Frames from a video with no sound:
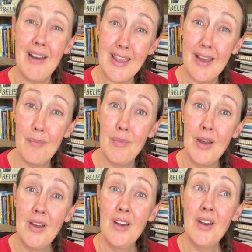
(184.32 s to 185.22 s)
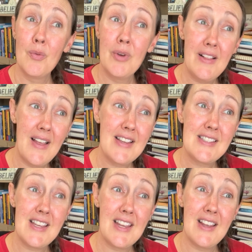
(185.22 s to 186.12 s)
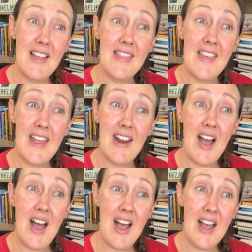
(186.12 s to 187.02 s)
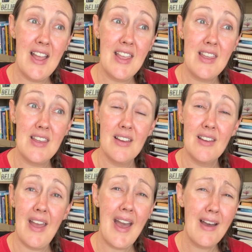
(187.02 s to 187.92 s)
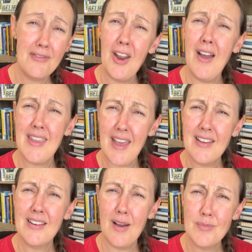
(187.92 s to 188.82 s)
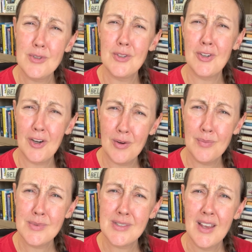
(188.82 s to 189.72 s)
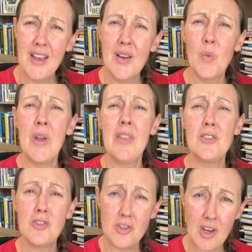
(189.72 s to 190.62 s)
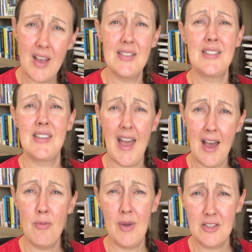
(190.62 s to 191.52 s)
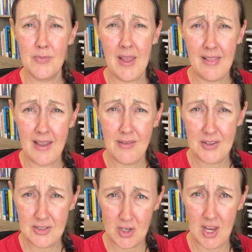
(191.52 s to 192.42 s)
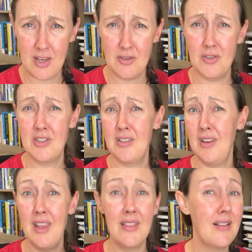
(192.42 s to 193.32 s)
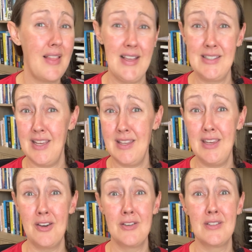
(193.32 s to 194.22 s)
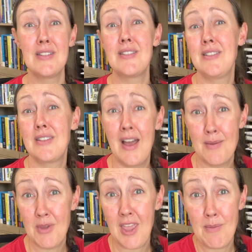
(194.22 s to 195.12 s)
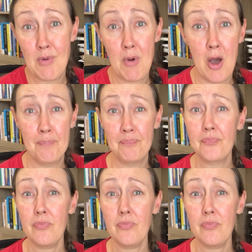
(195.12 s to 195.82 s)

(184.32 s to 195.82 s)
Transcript: I am realizing that I have not yet come to terms with just how much my life has changed in the last 10 years since I became a mom.